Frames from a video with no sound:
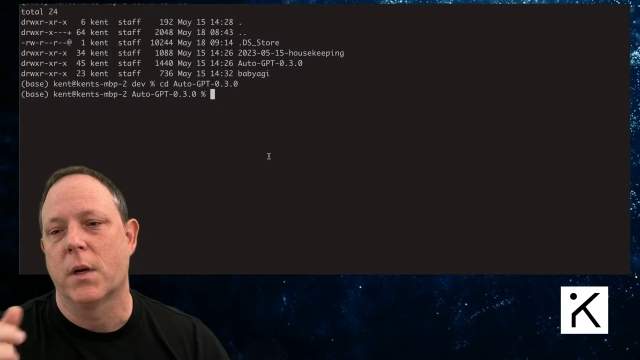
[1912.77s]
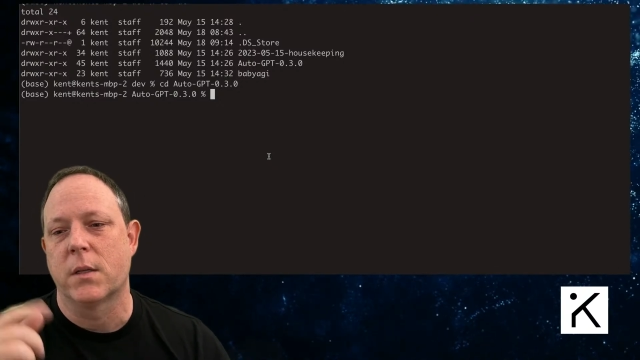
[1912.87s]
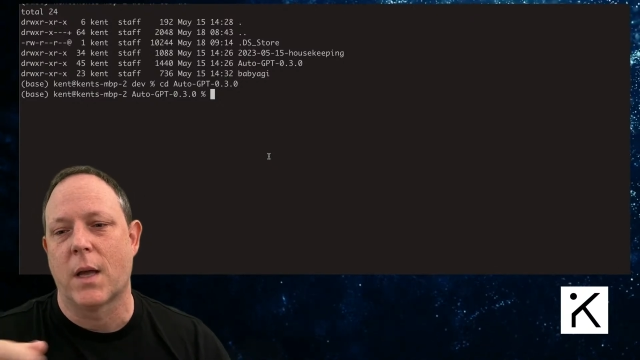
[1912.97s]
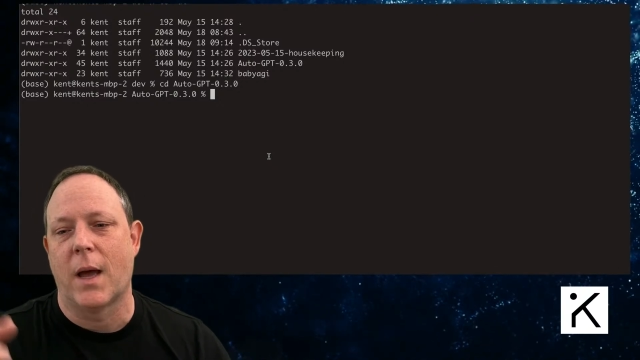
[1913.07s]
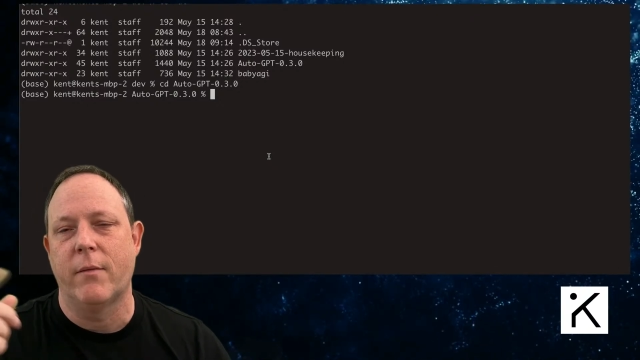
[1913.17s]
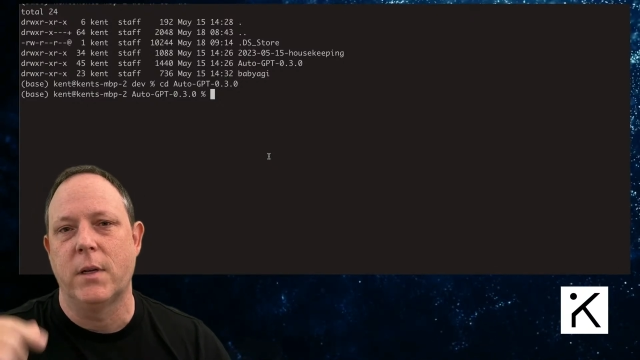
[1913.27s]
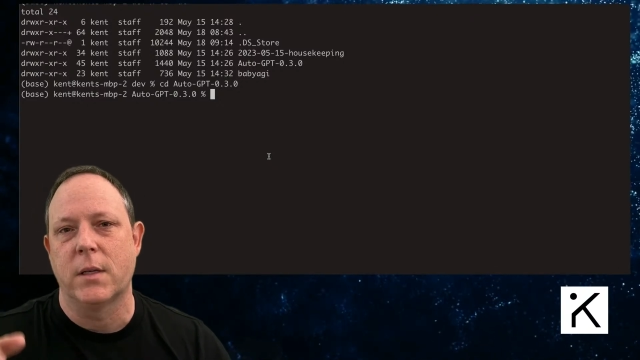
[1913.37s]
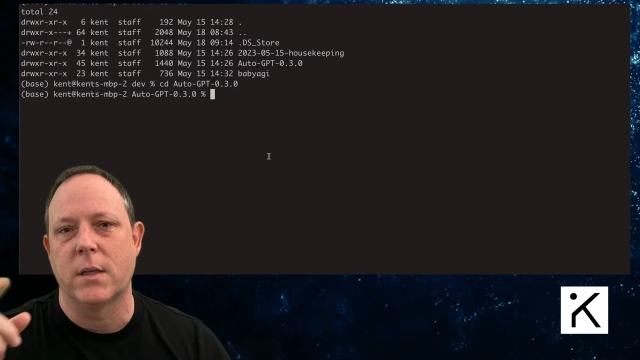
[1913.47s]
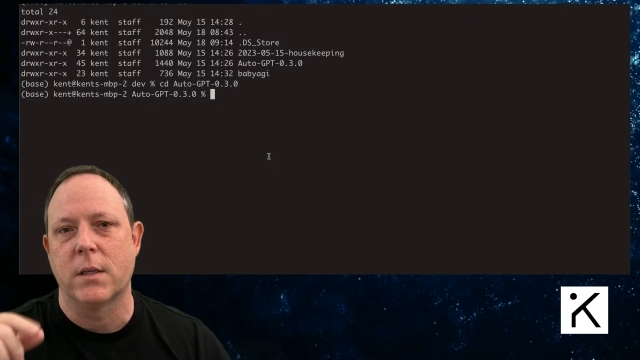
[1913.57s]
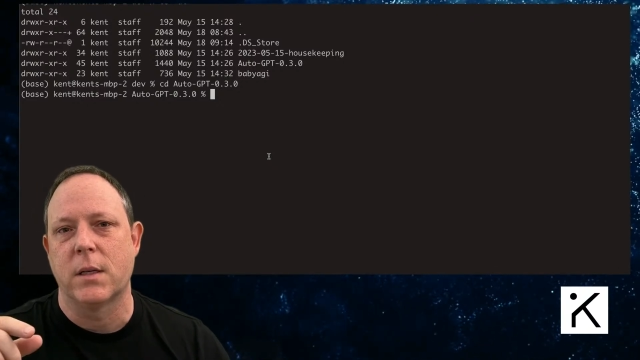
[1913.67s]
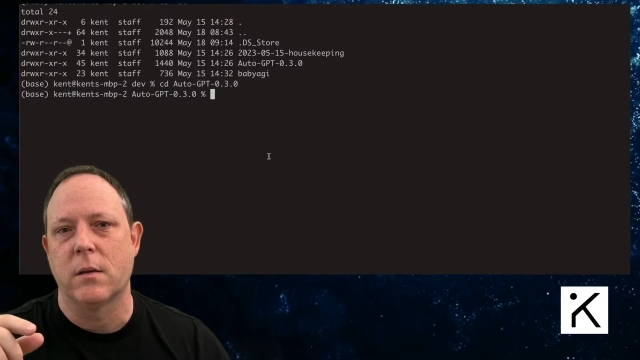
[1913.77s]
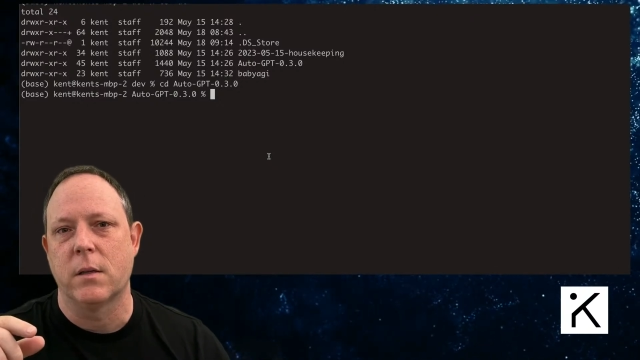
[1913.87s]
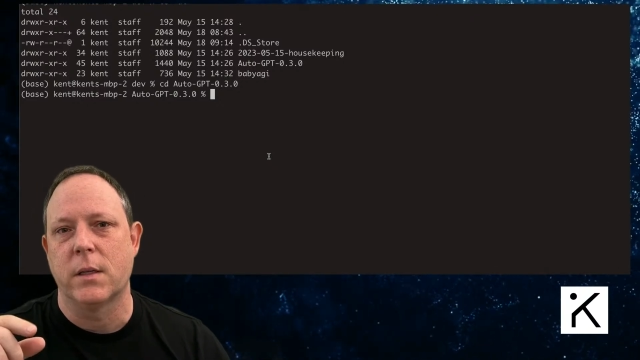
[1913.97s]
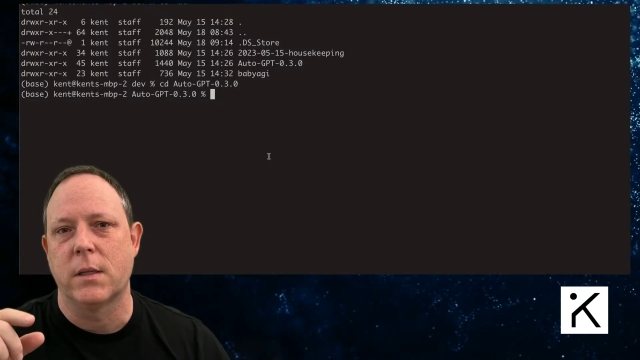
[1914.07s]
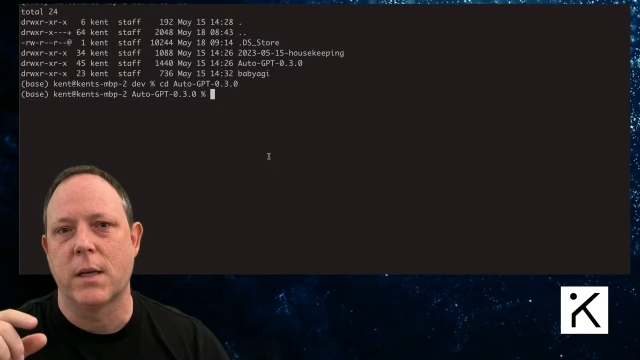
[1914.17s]
because I haven't
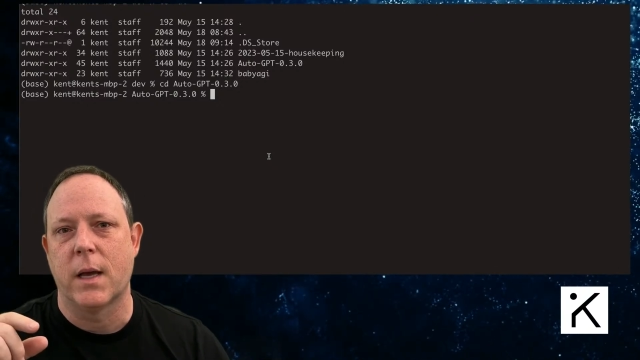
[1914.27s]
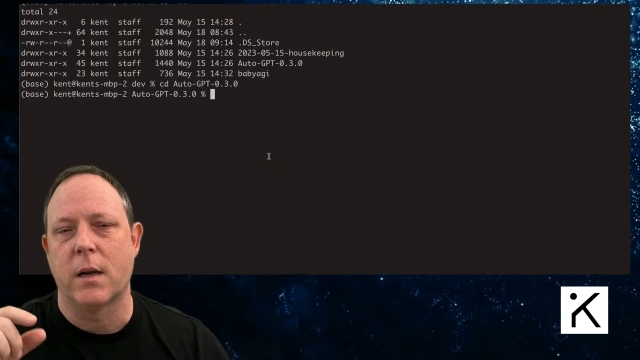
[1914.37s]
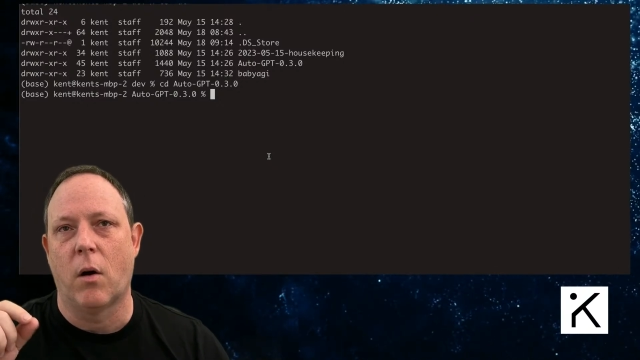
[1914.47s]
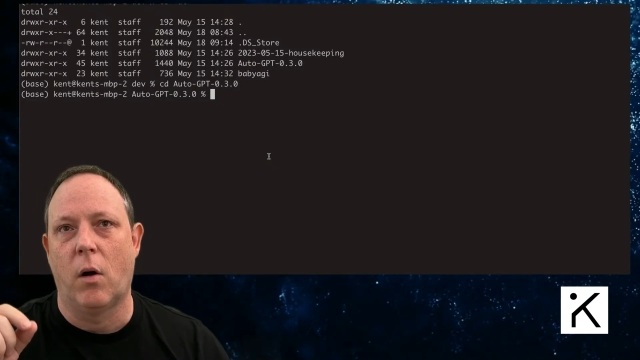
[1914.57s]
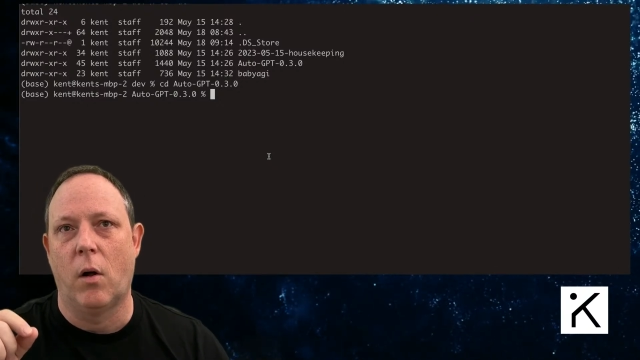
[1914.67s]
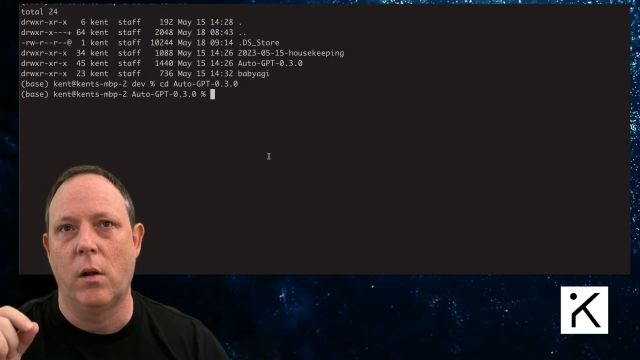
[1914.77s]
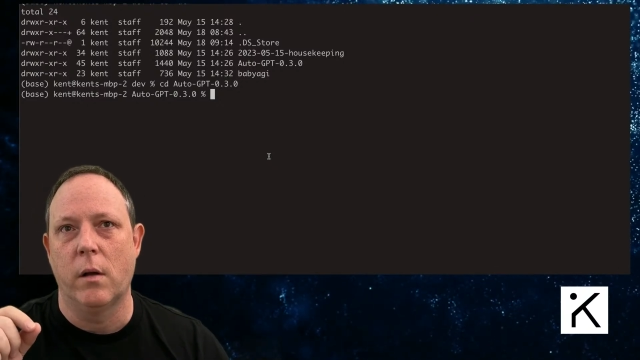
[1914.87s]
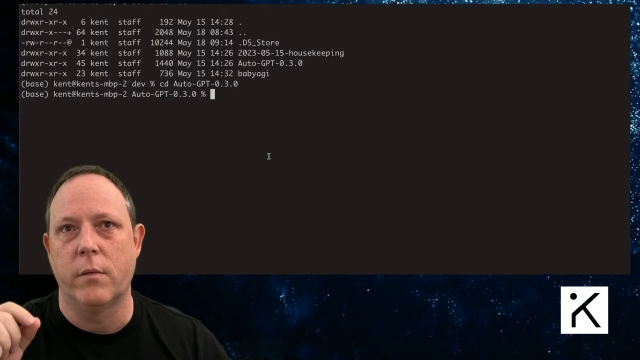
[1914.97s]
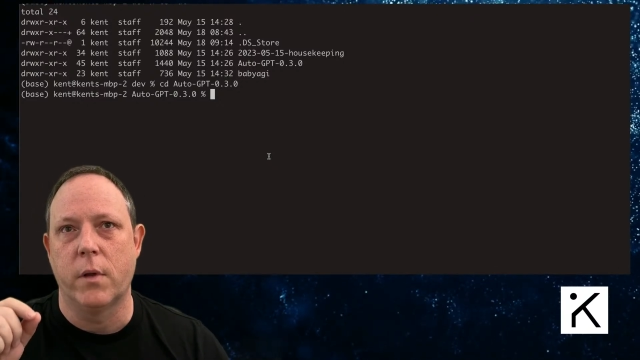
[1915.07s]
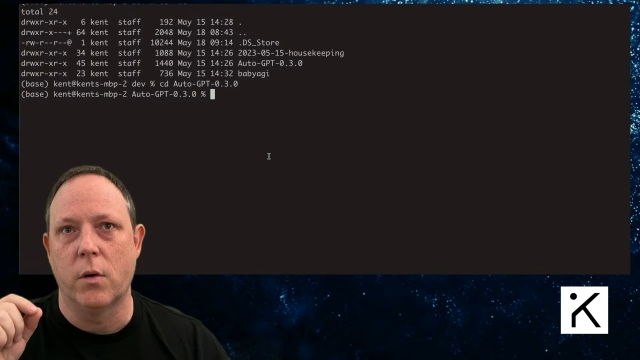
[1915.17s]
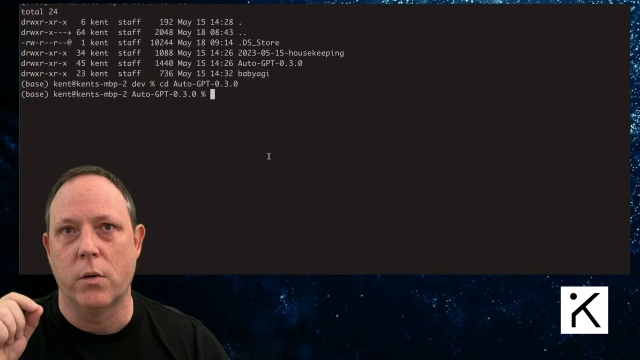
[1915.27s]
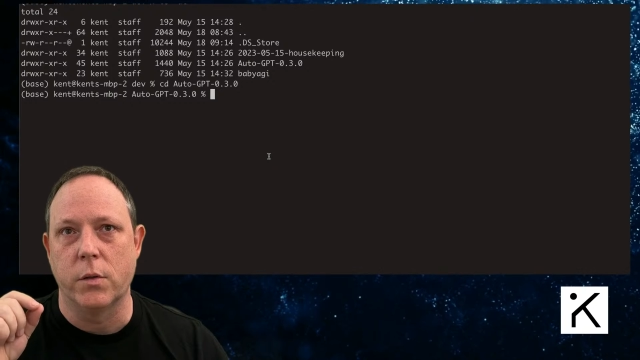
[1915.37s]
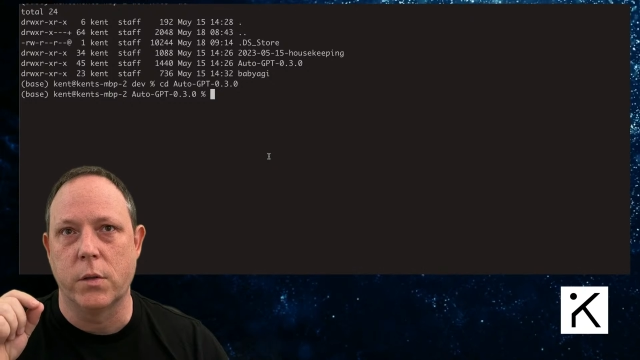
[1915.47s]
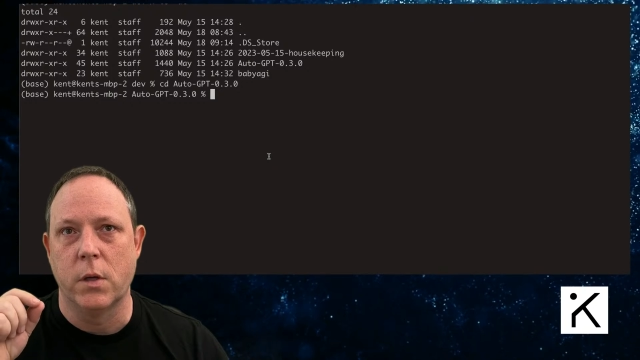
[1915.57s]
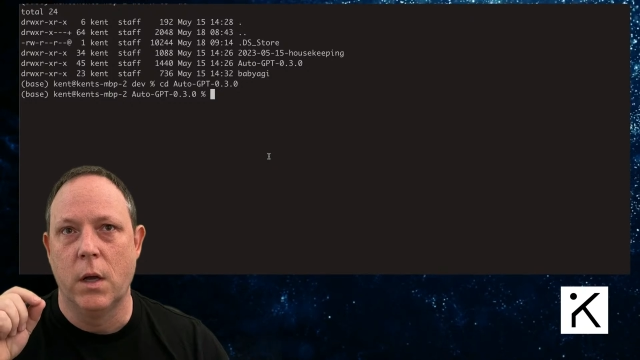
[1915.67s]
necessarily set all of
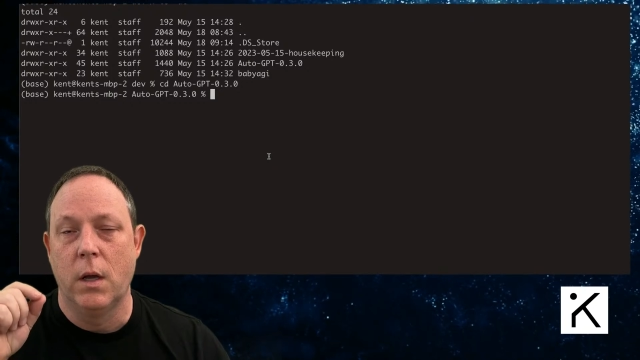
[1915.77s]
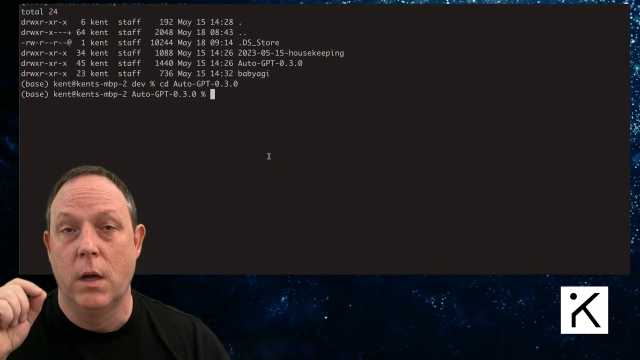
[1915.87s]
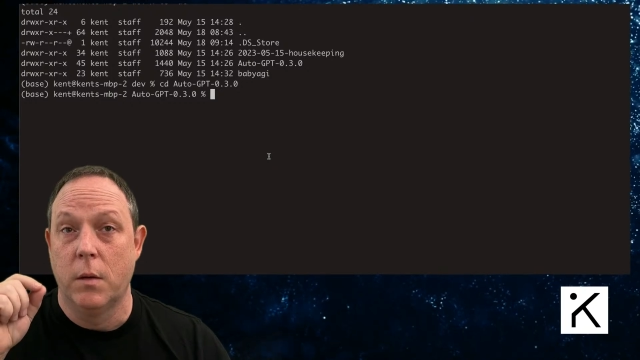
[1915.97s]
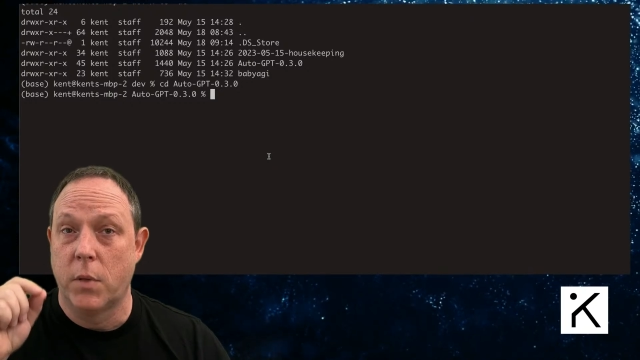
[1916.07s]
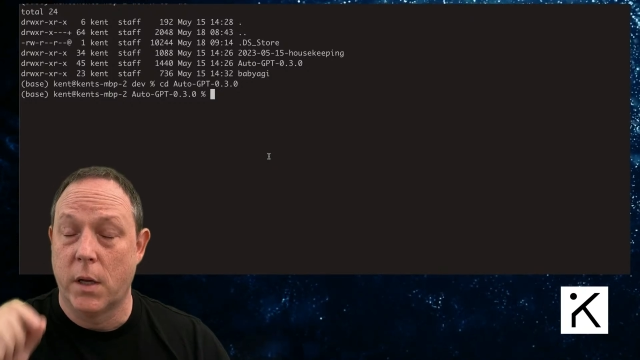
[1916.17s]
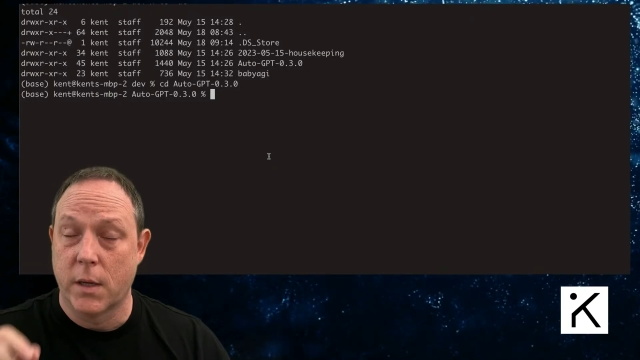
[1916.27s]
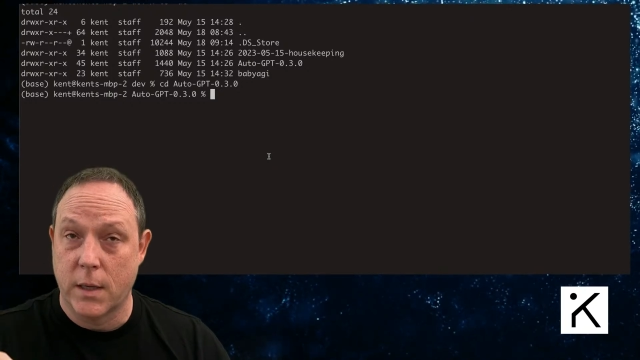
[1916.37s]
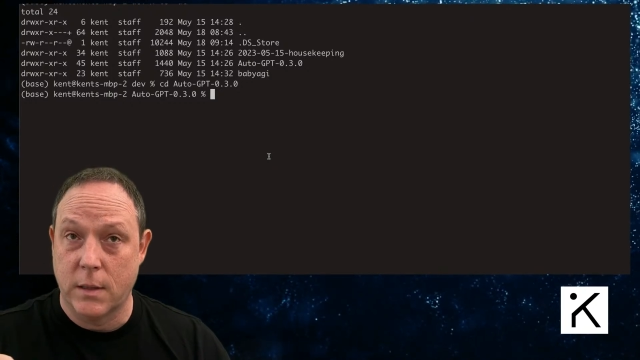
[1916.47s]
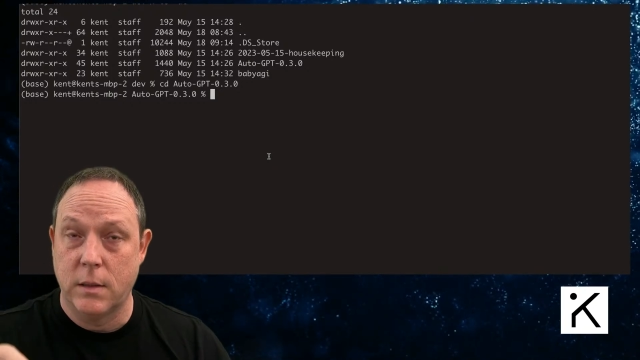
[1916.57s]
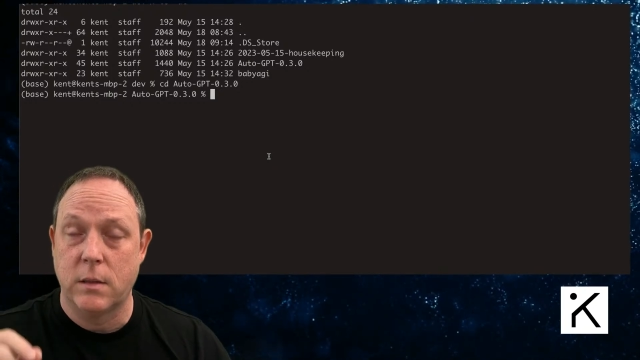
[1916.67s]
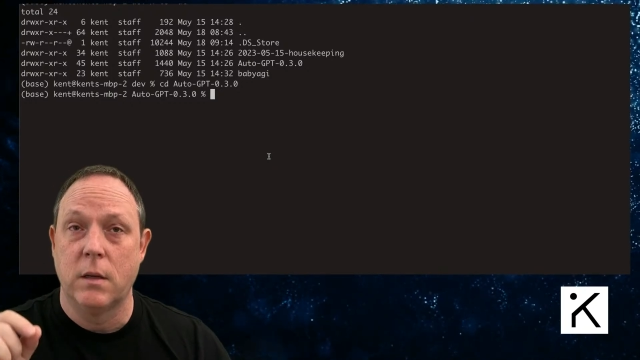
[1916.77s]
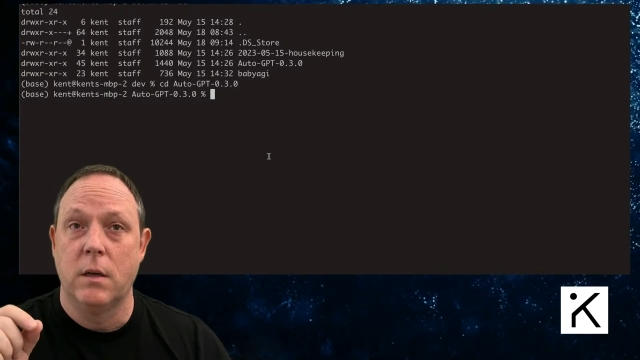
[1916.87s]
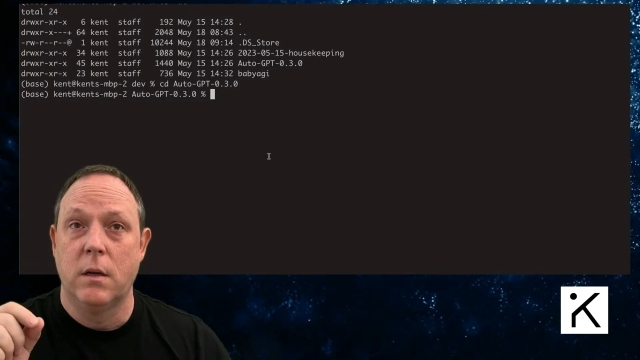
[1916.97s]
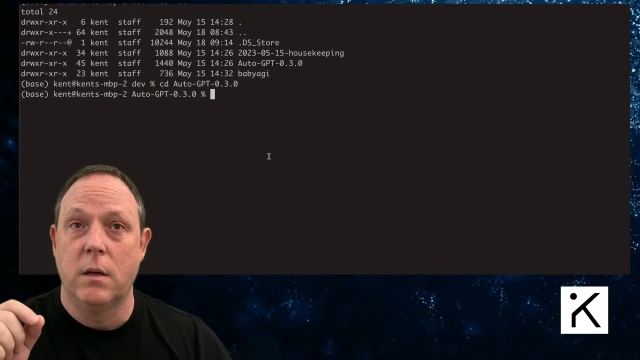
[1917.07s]
those plugins